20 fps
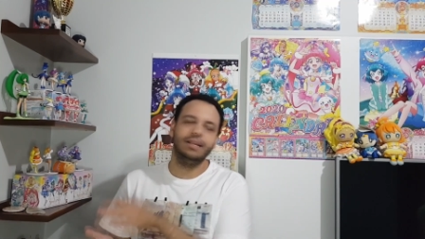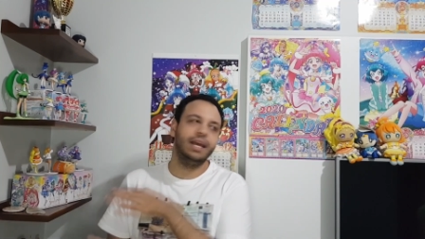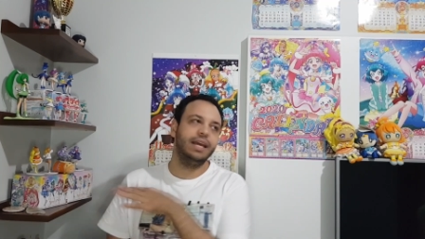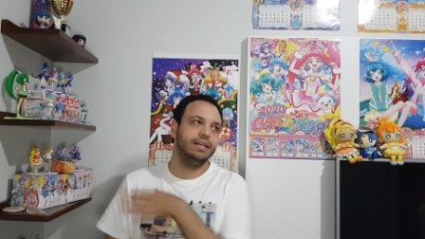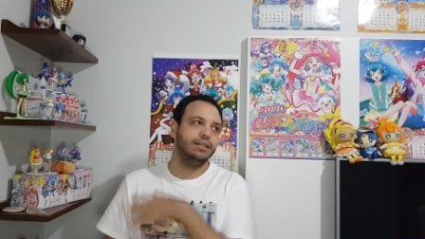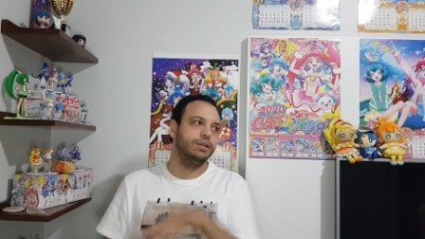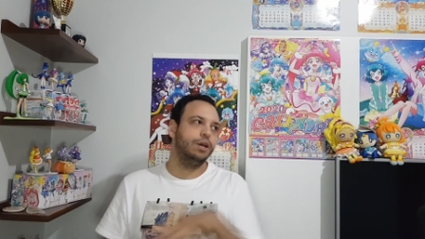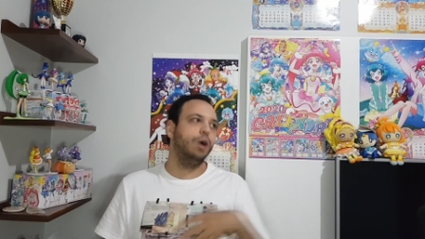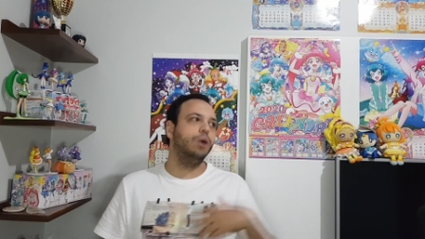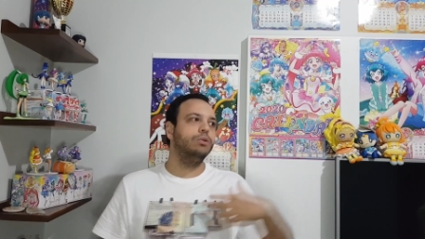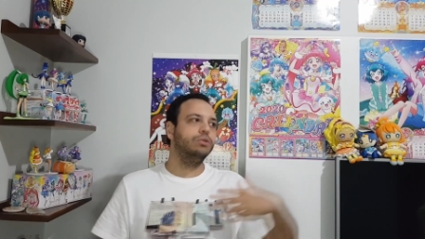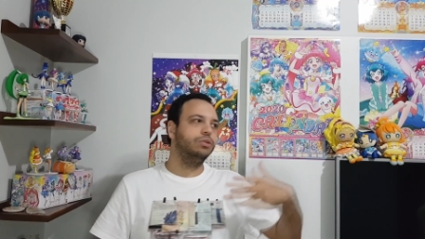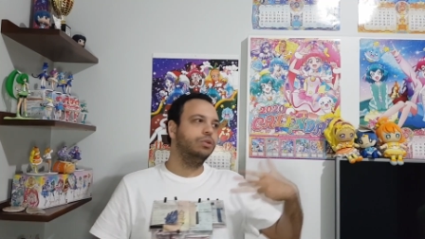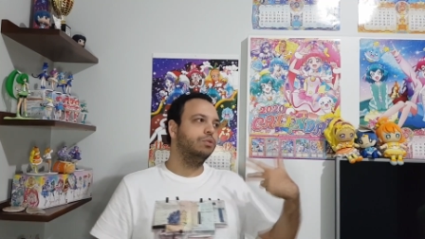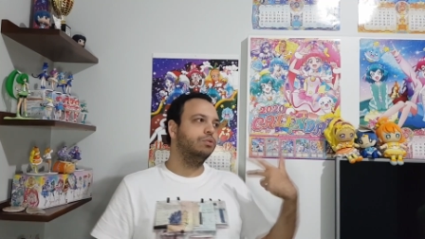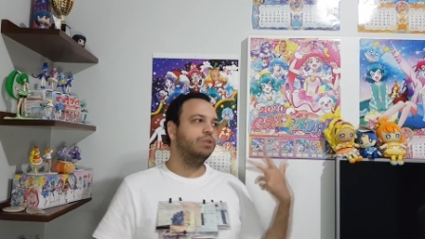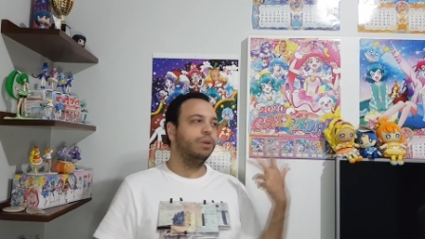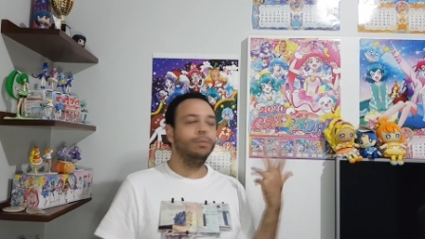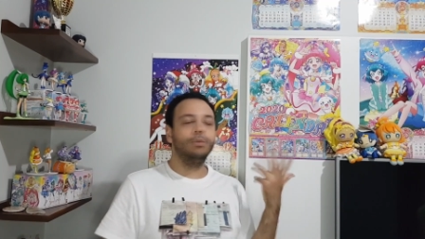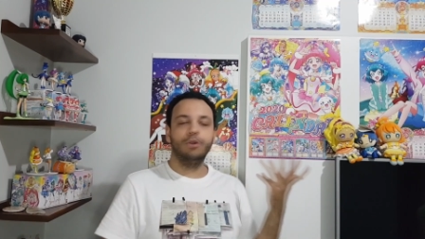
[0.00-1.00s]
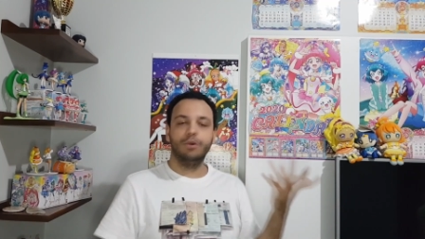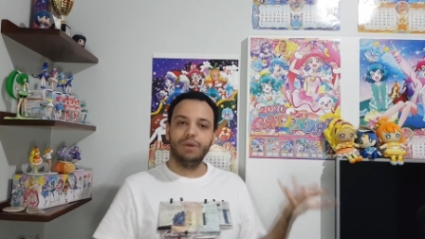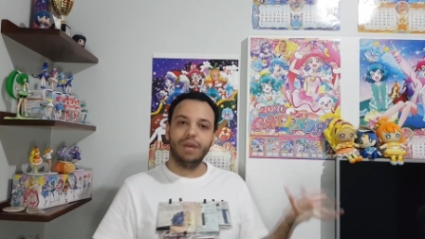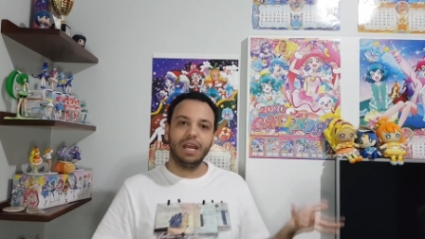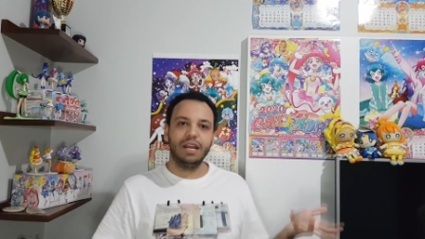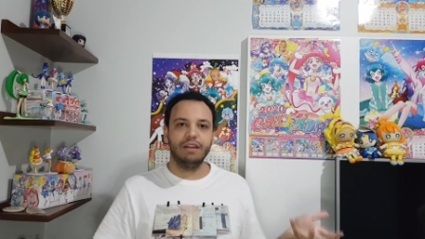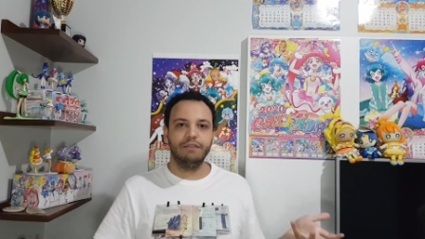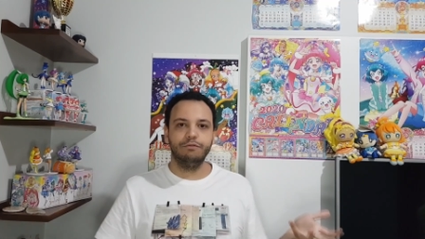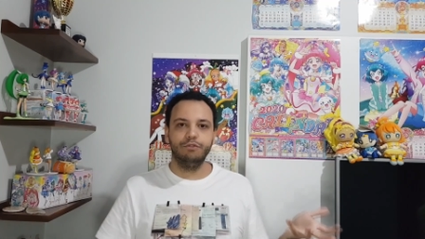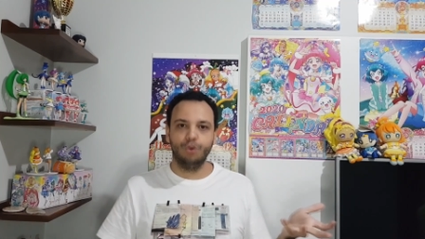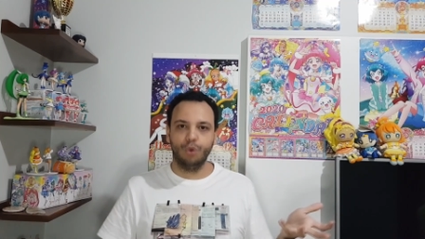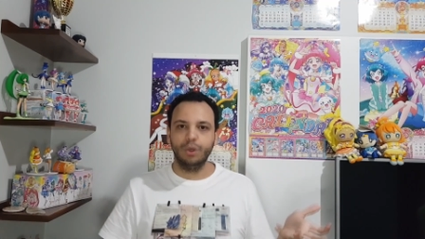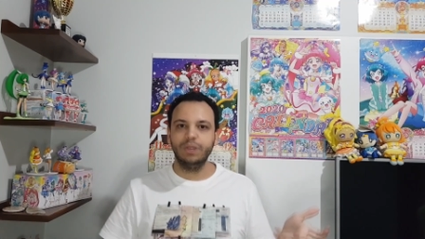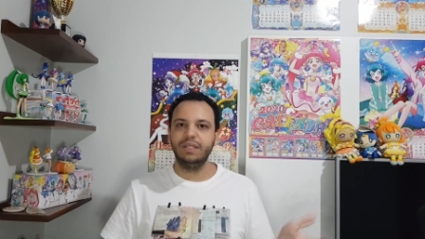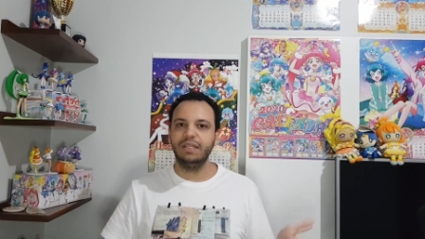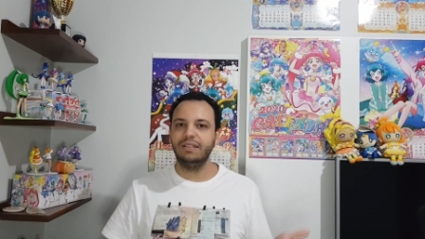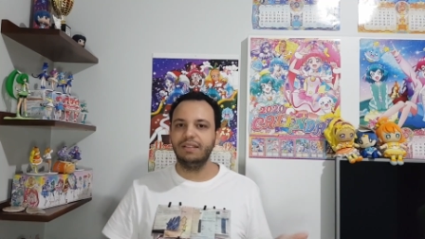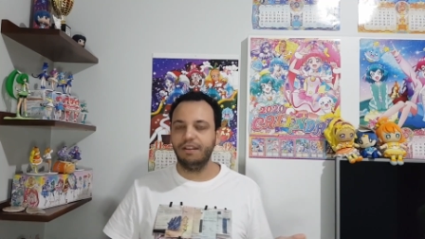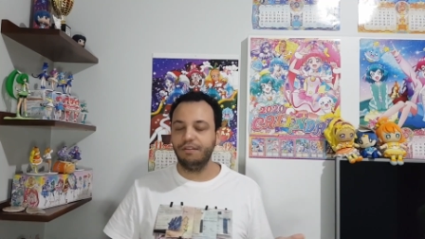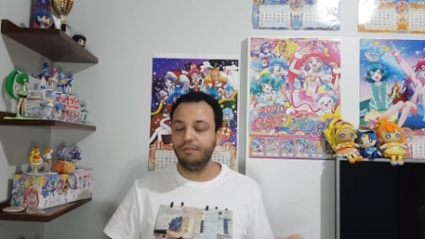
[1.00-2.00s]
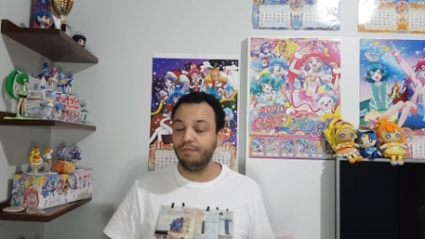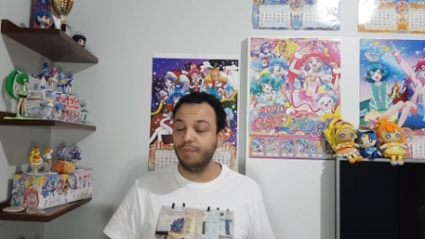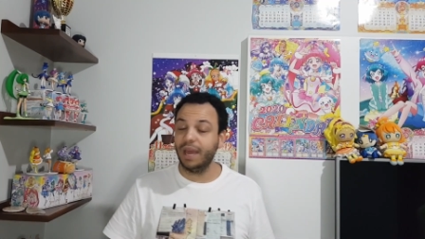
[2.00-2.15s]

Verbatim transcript: And also some creative choices they've